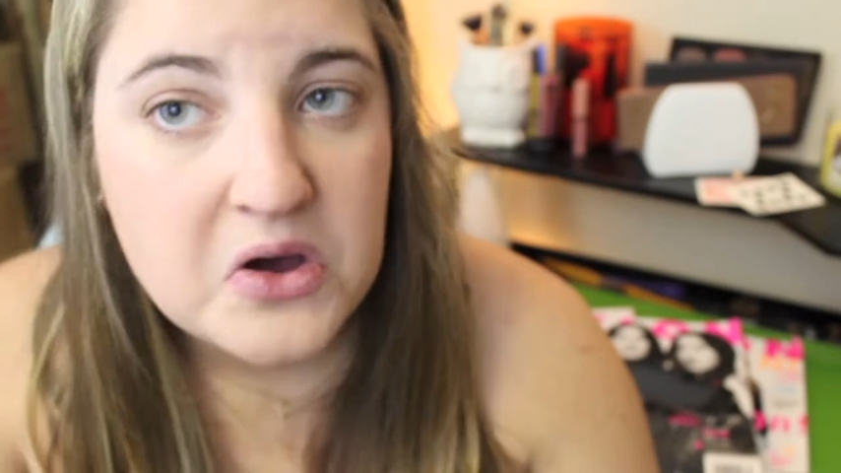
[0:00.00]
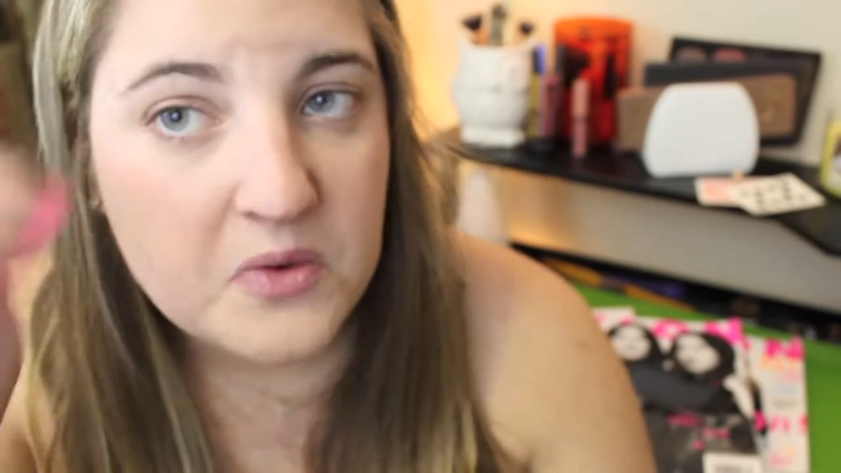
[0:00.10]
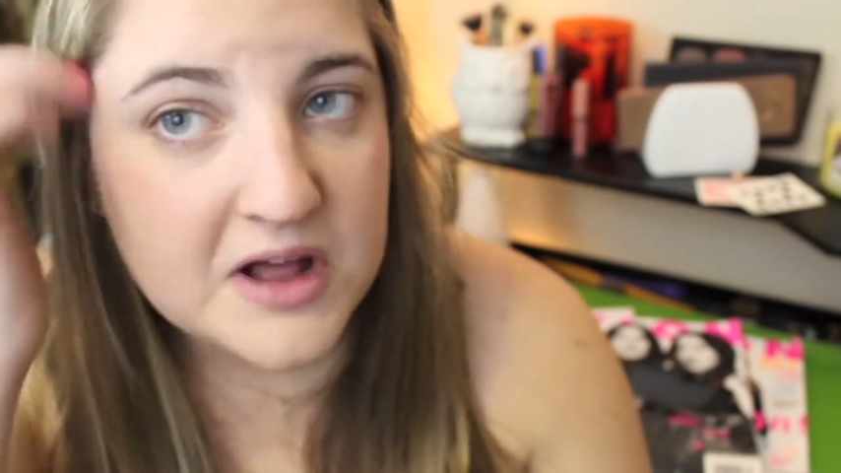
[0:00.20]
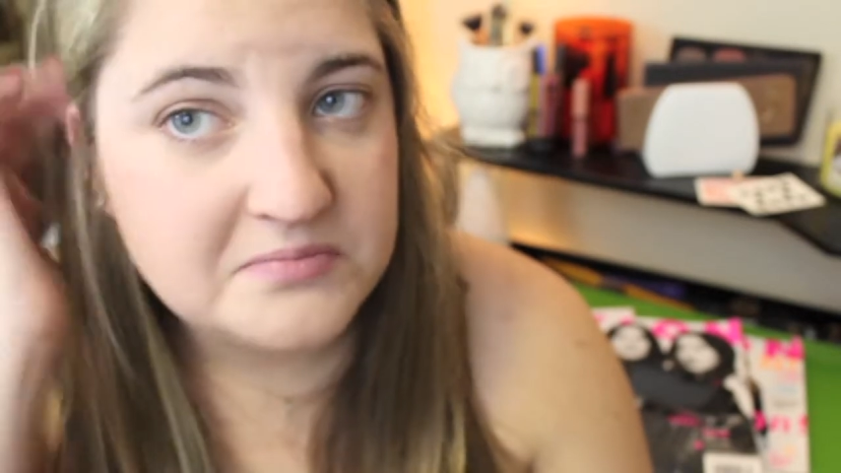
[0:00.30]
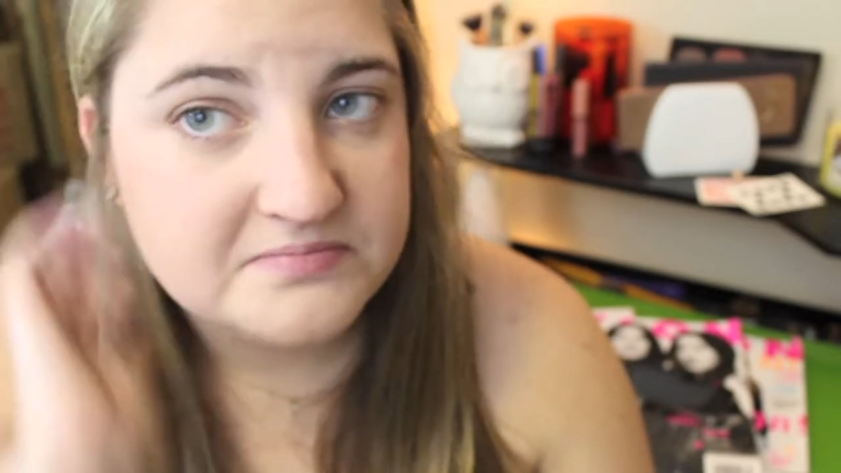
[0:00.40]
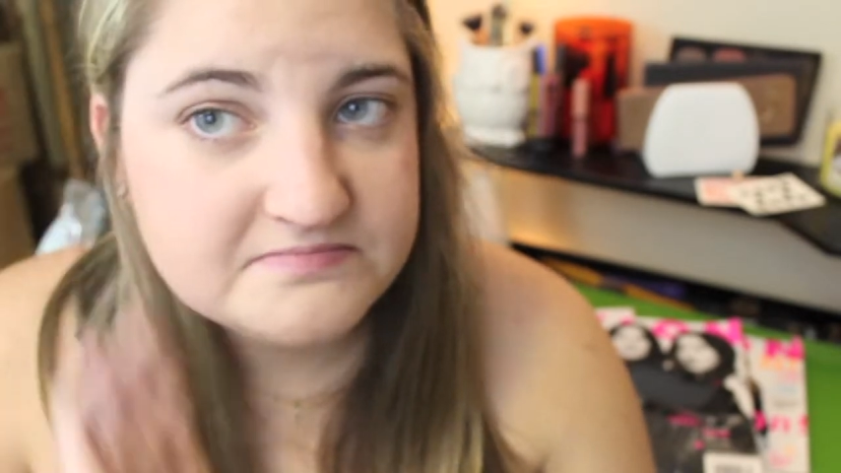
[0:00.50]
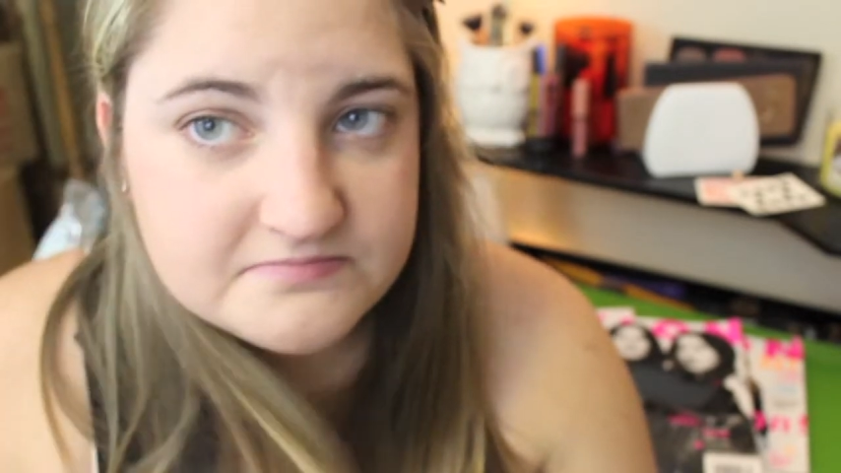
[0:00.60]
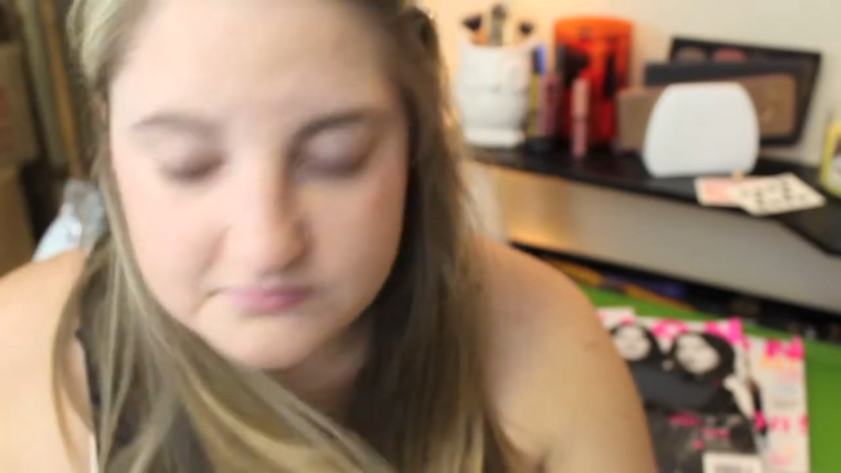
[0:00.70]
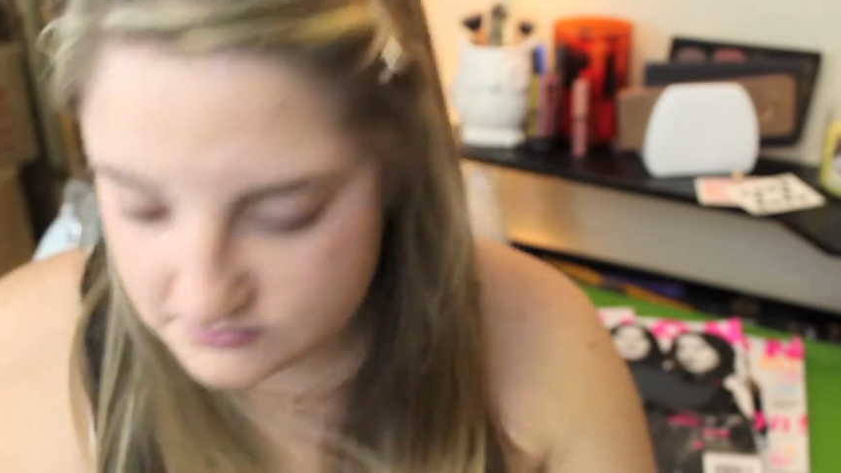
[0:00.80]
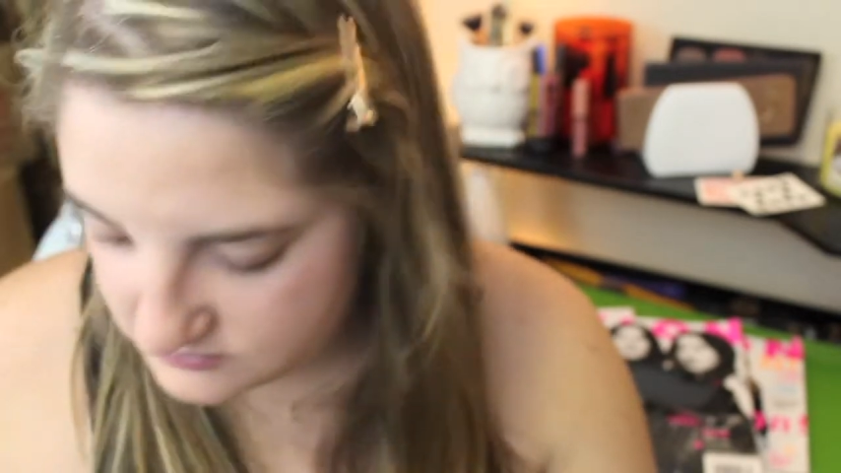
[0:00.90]
Well,
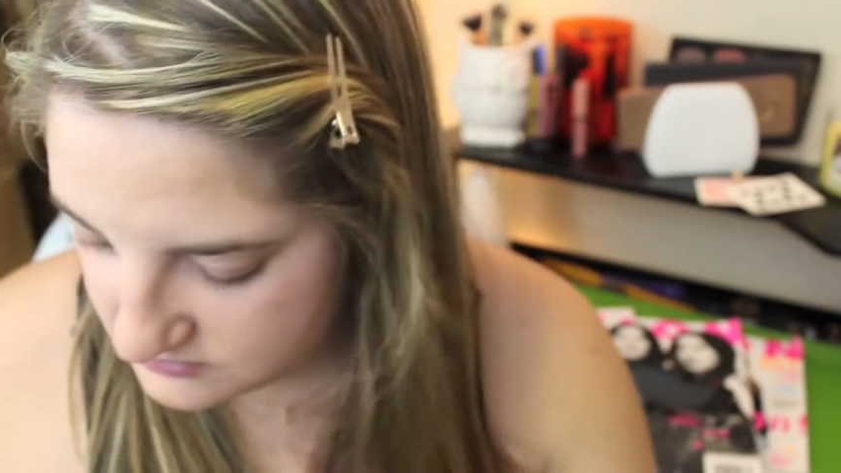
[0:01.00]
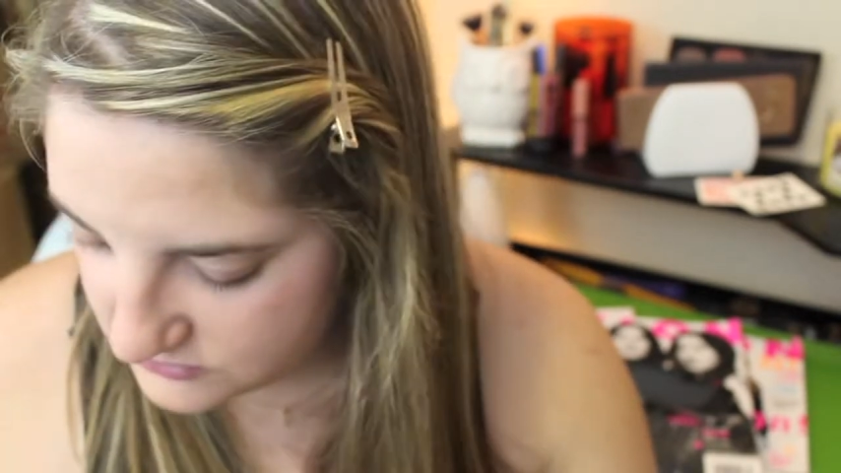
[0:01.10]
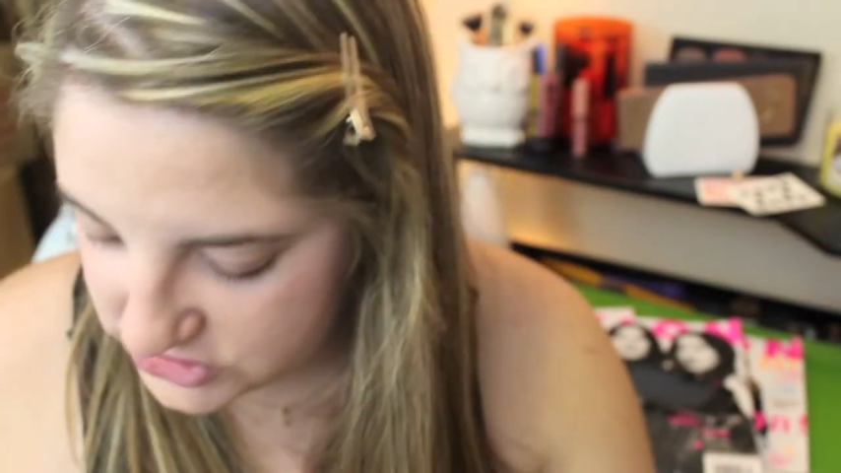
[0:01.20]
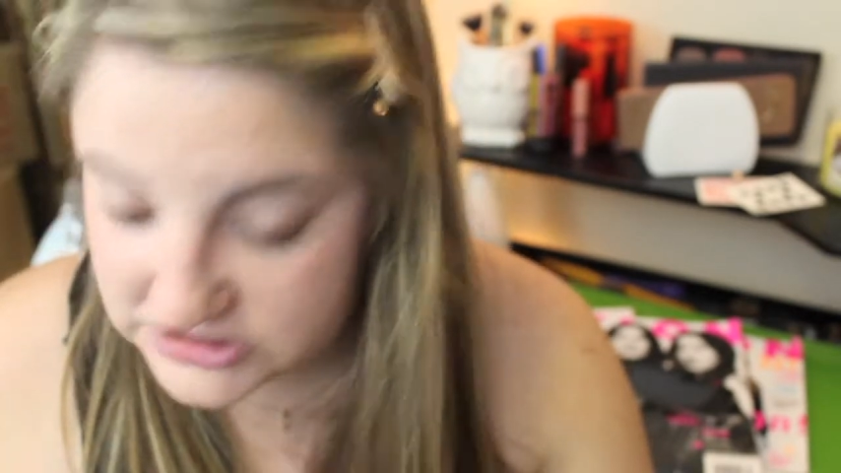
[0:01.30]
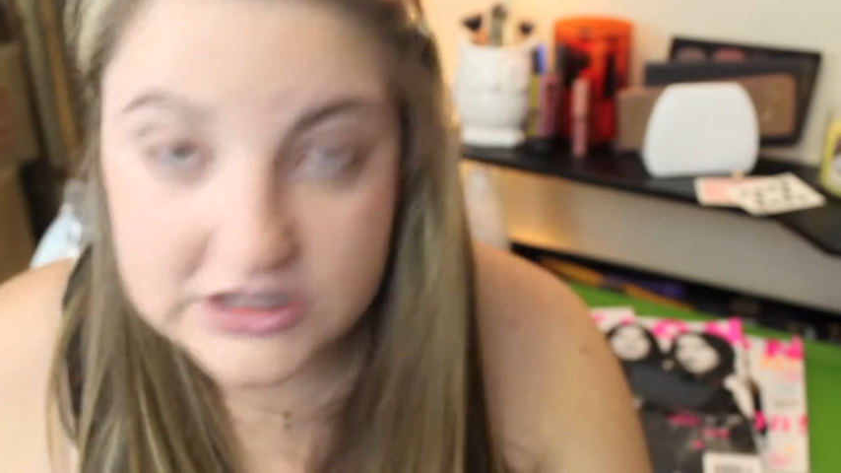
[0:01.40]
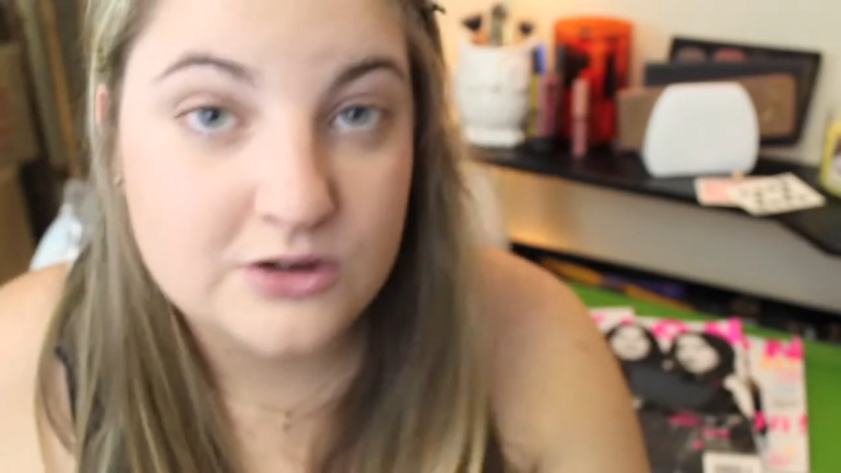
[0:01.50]
just